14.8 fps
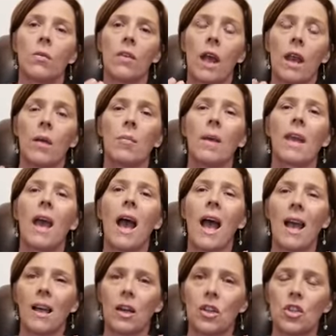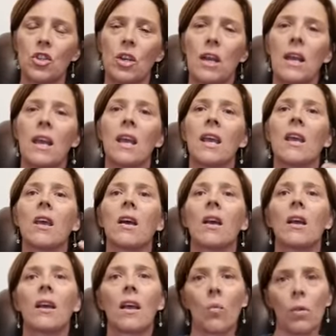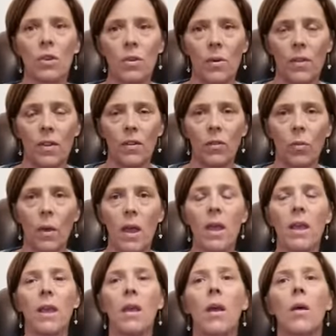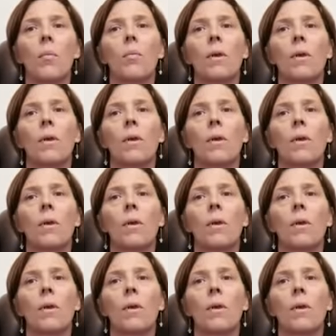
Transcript: telling me, actually, can we do it this way?